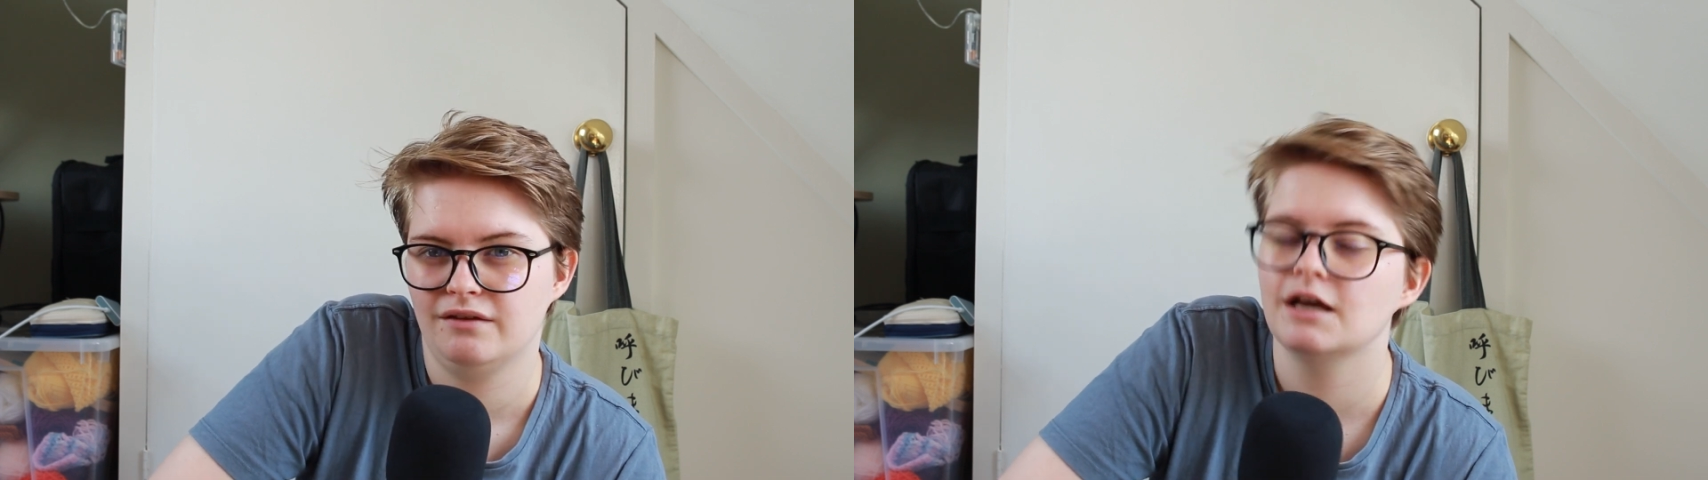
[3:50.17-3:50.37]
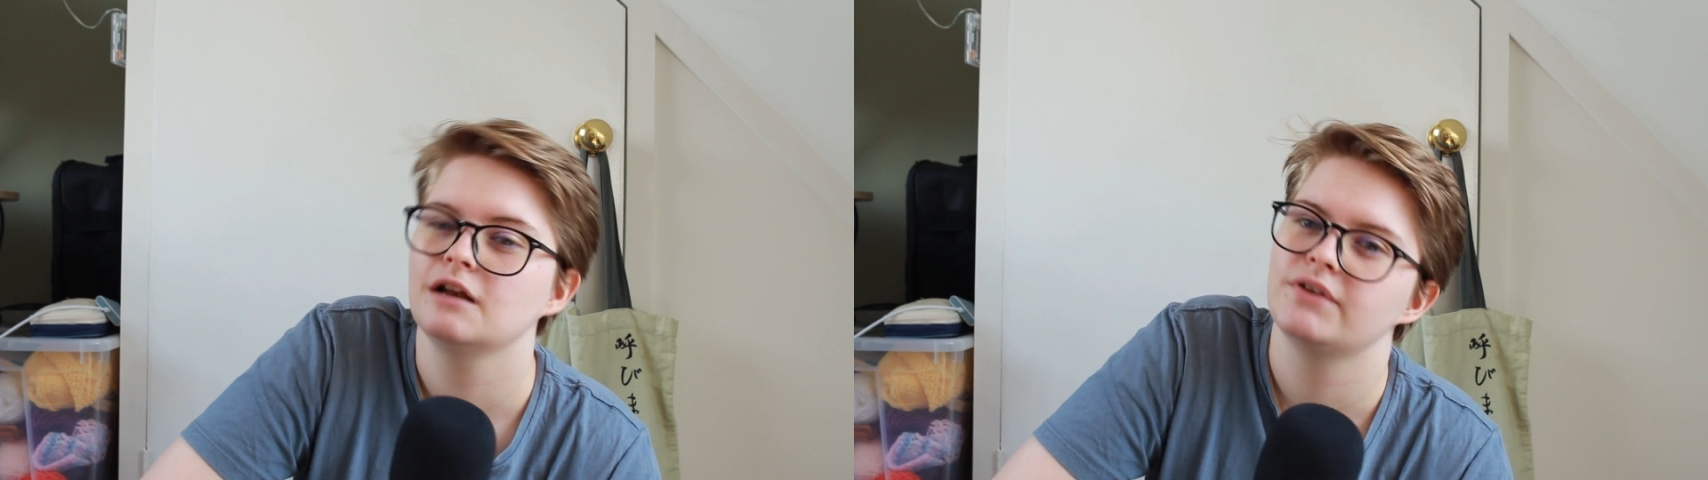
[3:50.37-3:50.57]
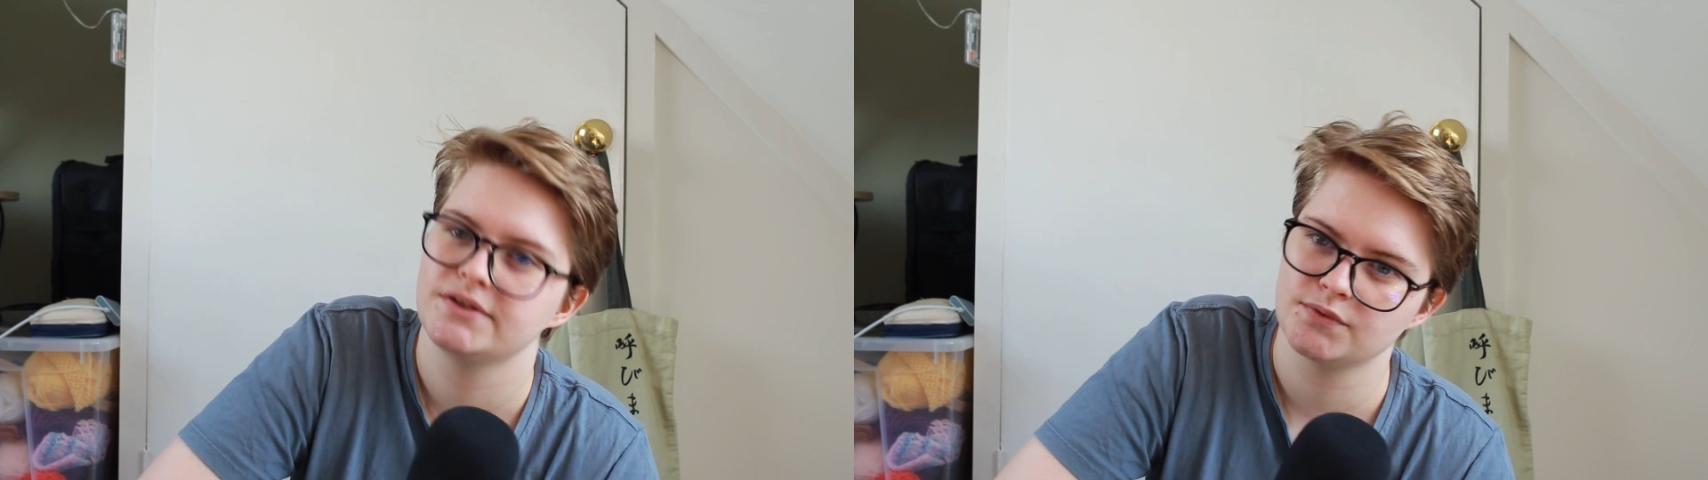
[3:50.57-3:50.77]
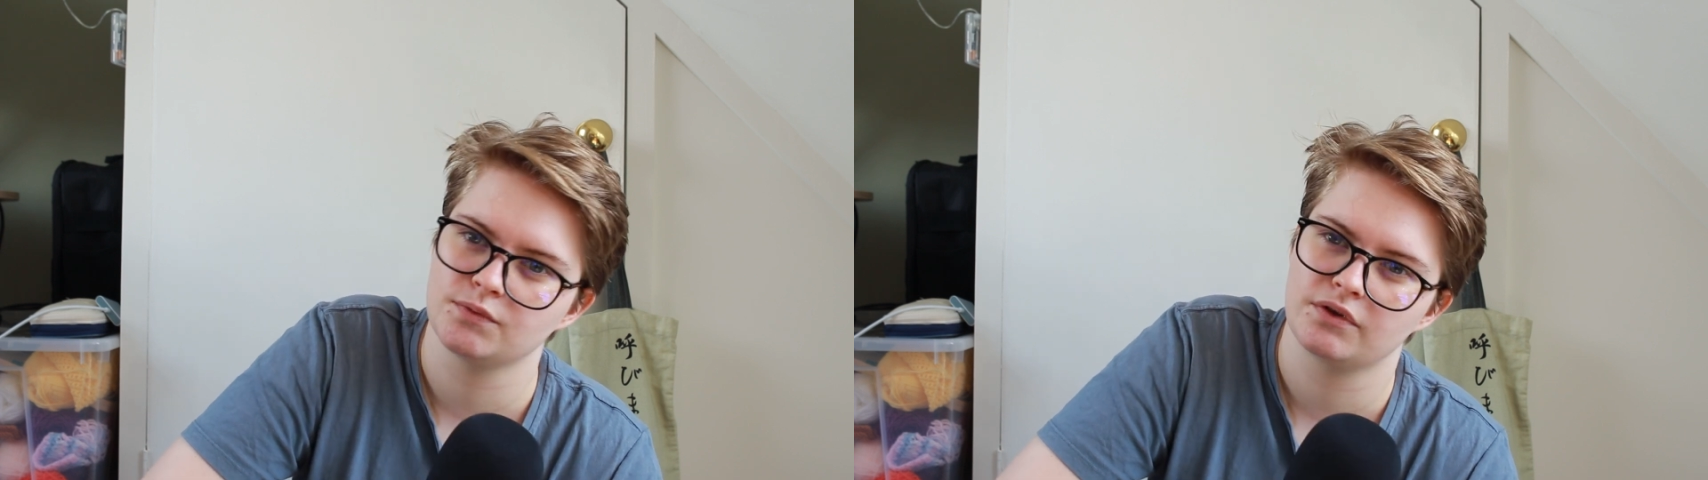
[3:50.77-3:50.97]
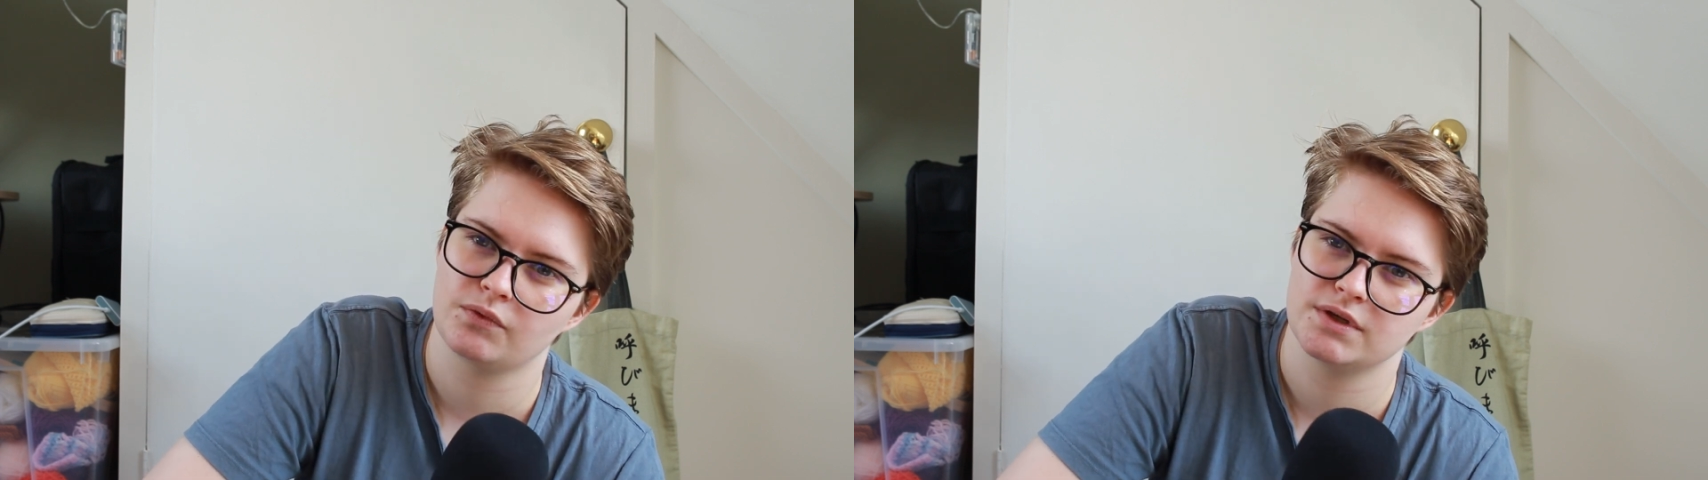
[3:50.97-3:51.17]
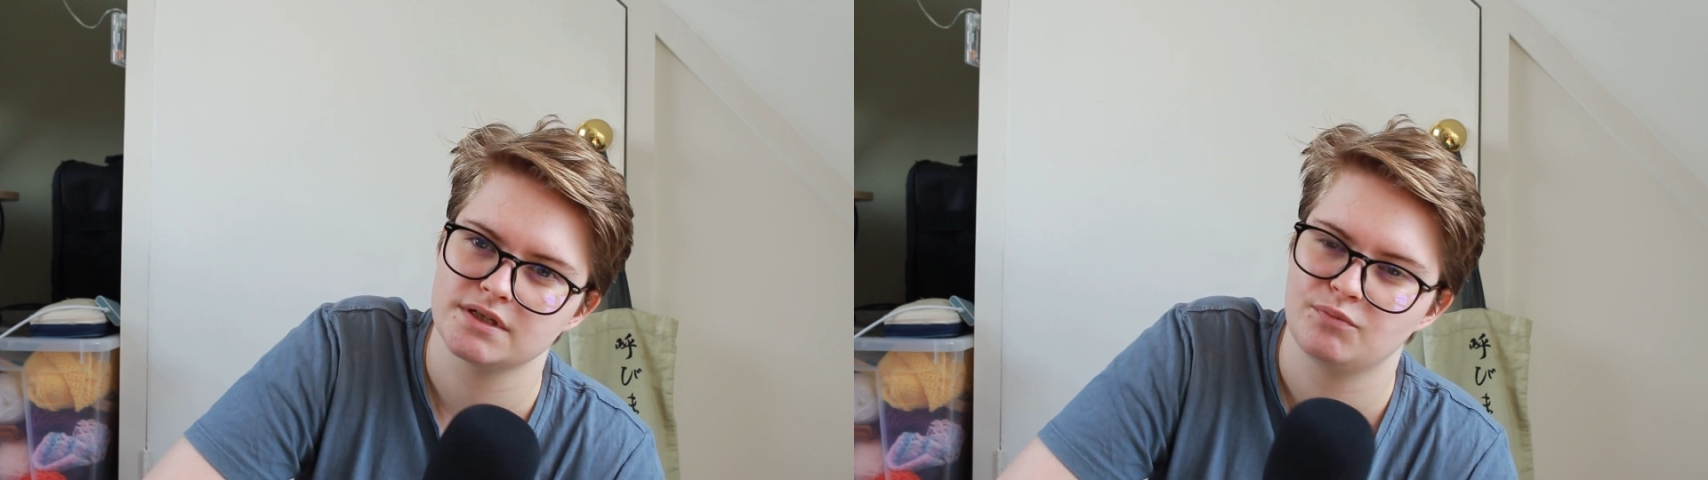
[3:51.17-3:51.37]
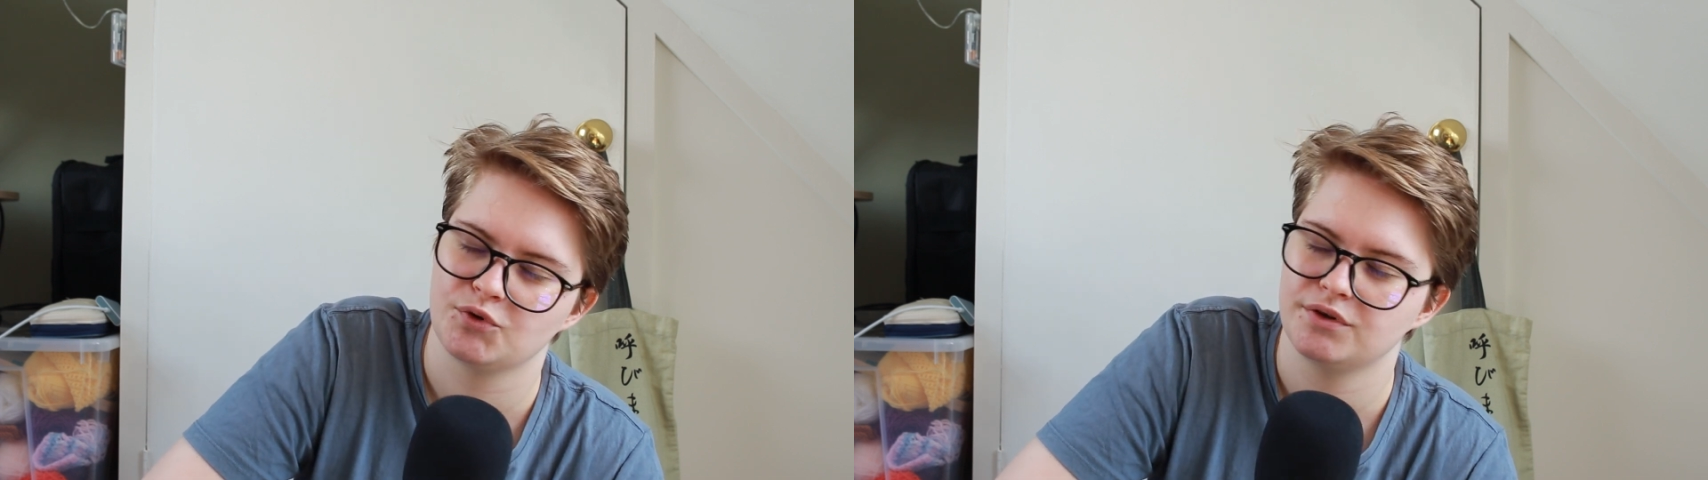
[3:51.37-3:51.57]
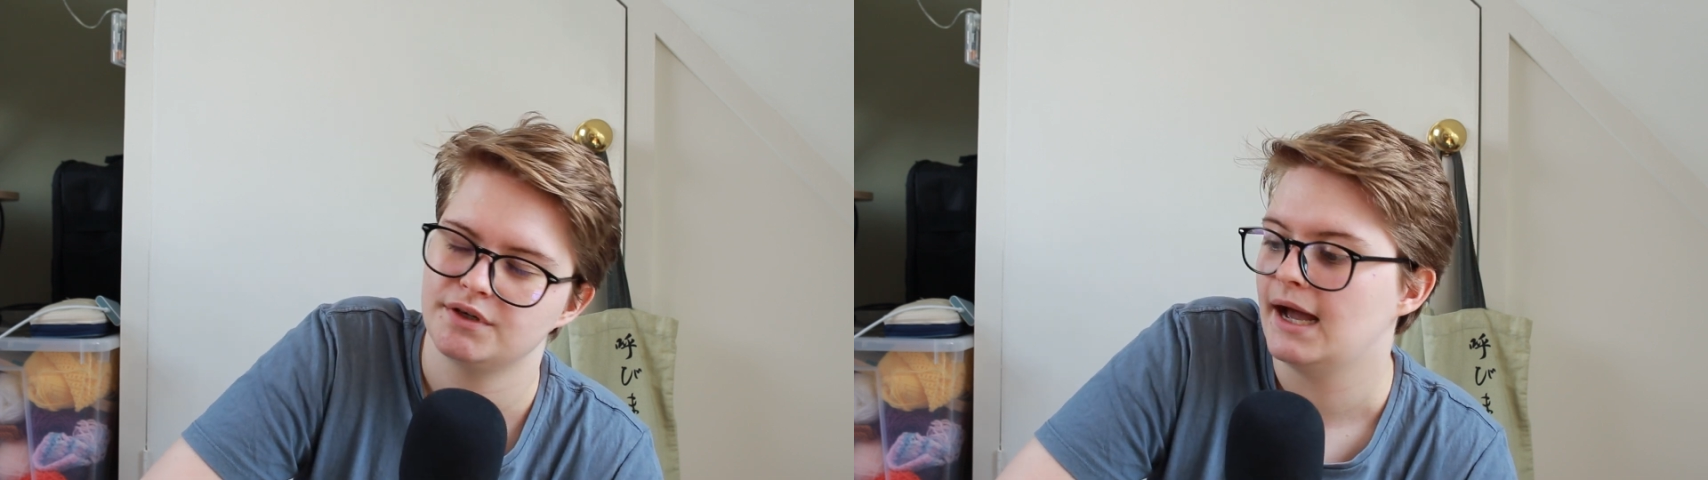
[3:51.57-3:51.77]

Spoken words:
Yellowface was one of the ones I bought,